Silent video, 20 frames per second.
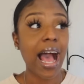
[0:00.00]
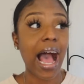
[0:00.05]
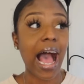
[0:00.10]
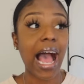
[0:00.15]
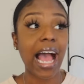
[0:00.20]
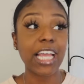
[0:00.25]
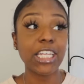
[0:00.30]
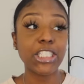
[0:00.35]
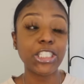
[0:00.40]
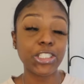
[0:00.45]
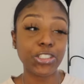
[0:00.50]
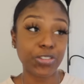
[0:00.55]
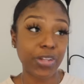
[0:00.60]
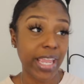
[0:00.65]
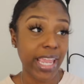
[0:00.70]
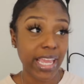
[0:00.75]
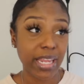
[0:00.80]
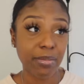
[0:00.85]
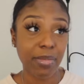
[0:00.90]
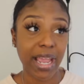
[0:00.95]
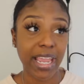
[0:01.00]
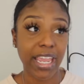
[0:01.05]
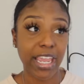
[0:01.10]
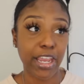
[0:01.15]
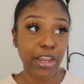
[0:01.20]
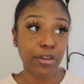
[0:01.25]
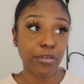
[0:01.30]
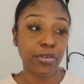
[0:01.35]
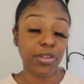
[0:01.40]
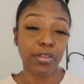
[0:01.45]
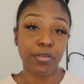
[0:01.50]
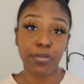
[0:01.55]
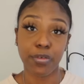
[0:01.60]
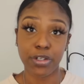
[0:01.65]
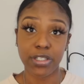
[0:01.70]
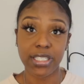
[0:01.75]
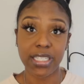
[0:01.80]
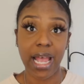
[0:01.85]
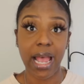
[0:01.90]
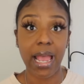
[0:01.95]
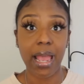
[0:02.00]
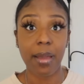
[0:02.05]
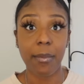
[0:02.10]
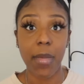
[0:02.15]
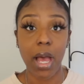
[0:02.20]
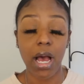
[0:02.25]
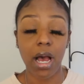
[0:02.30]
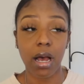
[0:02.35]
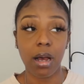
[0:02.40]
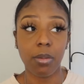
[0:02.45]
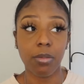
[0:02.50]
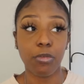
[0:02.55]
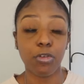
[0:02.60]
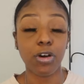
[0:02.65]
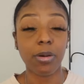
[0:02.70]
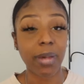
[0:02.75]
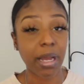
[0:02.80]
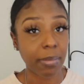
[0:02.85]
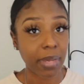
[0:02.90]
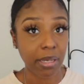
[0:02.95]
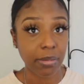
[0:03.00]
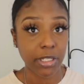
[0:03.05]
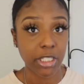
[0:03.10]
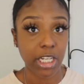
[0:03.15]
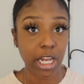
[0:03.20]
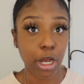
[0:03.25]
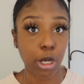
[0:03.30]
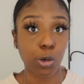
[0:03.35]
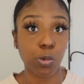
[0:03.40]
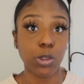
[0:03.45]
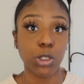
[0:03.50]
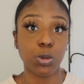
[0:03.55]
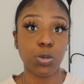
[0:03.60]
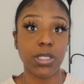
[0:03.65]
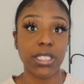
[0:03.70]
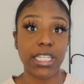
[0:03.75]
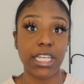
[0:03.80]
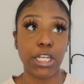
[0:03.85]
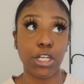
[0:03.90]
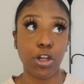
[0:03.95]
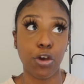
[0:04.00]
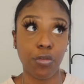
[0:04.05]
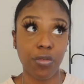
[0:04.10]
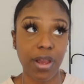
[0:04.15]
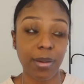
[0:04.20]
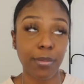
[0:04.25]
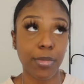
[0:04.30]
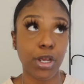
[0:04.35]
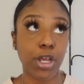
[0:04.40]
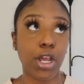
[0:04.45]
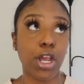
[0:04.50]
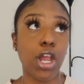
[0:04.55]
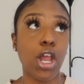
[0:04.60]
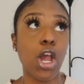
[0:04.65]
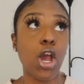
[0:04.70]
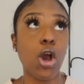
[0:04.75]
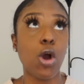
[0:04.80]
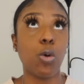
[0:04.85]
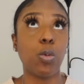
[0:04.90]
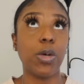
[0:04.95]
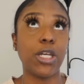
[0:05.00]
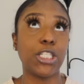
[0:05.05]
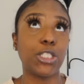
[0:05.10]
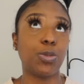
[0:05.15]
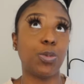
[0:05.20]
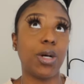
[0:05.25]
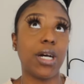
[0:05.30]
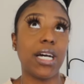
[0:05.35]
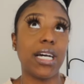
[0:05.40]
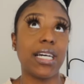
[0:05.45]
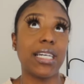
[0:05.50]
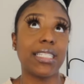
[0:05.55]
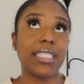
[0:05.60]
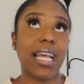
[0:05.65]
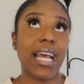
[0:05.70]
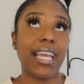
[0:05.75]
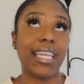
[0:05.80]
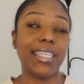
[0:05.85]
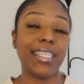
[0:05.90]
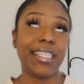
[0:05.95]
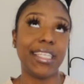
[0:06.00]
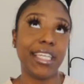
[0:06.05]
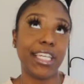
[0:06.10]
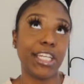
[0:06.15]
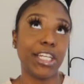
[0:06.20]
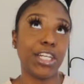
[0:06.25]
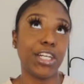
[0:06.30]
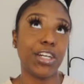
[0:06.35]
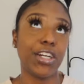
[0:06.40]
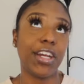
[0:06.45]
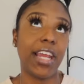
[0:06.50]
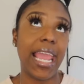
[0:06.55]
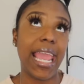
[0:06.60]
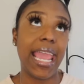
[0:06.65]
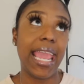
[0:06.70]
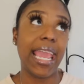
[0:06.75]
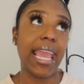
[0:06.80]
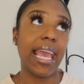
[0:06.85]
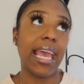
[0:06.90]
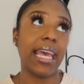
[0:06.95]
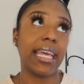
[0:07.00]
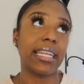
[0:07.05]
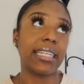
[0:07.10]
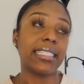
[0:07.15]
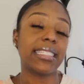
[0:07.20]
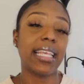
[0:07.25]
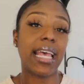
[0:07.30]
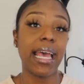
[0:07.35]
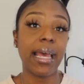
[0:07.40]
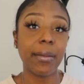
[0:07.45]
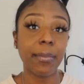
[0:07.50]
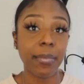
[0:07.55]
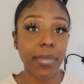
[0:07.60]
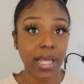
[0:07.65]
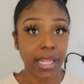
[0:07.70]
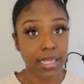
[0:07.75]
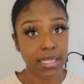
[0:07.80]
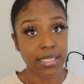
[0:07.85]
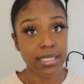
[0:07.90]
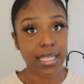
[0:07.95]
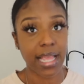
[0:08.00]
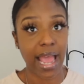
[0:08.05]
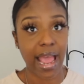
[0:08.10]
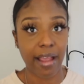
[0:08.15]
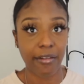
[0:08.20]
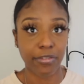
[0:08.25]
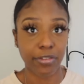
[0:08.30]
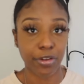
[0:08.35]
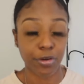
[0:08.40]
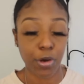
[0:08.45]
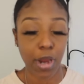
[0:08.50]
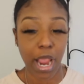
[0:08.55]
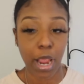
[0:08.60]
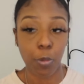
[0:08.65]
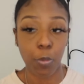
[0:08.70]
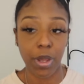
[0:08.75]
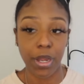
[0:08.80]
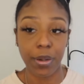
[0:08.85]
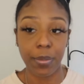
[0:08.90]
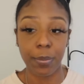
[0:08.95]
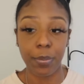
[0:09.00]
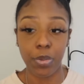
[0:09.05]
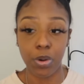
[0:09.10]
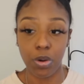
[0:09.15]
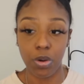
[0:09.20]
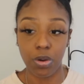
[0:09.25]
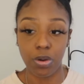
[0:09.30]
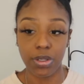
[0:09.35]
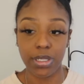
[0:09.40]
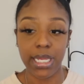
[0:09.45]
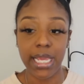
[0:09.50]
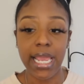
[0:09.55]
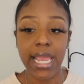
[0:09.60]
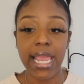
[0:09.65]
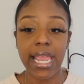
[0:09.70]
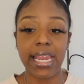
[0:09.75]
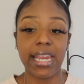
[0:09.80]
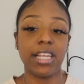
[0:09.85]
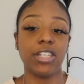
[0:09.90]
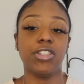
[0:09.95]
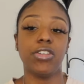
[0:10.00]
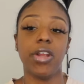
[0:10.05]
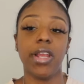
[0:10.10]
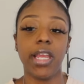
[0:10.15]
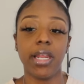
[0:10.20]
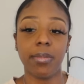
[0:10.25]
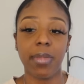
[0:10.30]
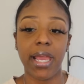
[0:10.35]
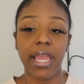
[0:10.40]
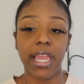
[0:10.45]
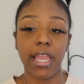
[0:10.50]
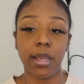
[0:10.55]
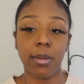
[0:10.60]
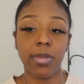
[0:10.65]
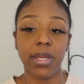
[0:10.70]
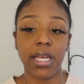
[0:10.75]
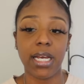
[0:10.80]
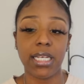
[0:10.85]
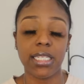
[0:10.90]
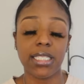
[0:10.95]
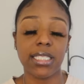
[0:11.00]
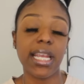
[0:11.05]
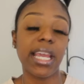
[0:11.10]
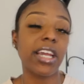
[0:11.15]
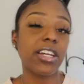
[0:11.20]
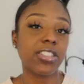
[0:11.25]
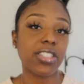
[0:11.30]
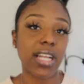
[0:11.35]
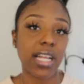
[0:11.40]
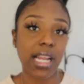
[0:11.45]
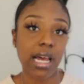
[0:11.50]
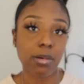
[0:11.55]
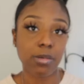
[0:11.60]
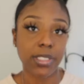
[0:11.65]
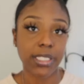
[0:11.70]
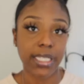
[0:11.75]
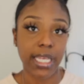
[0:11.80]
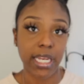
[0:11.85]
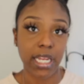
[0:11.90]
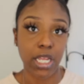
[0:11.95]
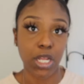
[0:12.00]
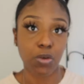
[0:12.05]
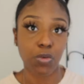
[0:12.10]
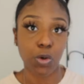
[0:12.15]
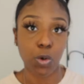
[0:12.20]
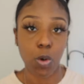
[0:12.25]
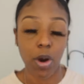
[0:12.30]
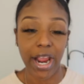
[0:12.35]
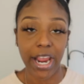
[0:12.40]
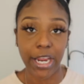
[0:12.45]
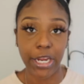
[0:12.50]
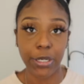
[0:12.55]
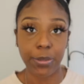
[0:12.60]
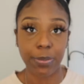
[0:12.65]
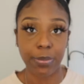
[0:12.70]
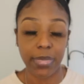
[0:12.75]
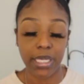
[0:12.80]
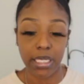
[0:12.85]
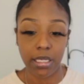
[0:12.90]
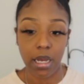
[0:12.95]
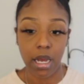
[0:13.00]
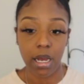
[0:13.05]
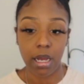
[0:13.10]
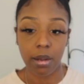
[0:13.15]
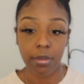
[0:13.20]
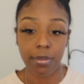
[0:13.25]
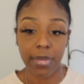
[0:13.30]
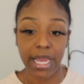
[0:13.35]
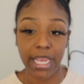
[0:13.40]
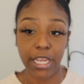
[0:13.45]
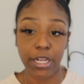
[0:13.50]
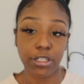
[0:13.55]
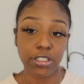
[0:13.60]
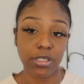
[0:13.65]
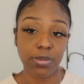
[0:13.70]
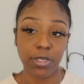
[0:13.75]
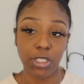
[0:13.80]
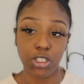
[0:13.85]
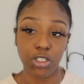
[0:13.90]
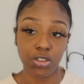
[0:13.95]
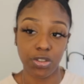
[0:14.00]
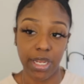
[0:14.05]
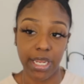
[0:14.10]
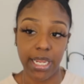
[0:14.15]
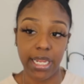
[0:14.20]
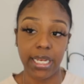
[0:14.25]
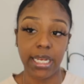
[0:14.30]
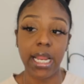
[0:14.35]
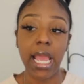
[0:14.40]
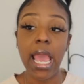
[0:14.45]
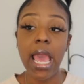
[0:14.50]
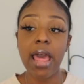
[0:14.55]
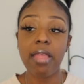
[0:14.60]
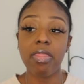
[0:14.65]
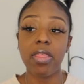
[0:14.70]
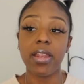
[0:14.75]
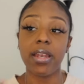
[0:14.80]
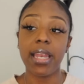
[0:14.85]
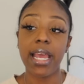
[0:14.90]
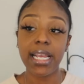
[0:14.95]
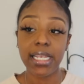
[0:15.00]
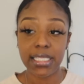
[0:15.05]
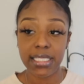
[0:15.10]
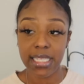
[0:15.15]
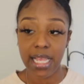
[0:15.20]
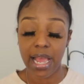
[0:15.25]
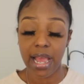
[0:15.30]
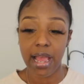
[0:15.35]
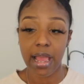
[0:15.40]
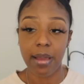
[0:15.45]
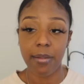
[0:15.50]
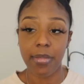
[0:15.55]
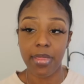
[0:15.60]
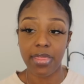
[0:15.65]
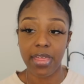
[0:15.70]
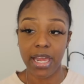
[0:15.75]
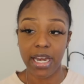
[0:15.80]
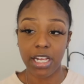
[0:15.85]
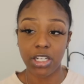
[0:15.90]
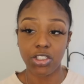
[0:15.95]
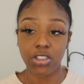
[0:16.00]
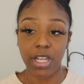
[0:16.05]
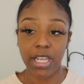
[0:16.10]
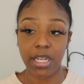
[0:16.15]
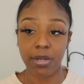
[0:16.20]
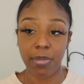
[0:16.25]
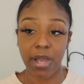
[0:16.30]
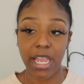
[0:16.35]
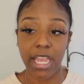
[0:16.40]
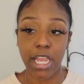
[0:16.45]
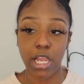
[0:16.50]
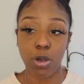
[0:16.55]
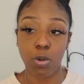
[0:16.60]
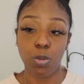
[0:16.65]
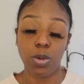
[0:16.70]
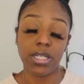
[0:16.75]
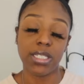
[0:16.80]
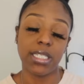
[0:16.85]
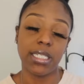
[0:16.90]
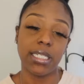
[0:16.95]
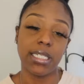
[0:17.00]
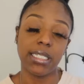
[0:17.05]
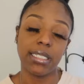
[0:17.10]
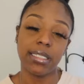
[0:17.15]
I straightened my hair for the first time for my baby shower, which was in November, which was a year and 10 months after I went bald. And I straightened my hair because the hairstyle I was getting required me my hair to be straightened. The next time that I straightened my hair was in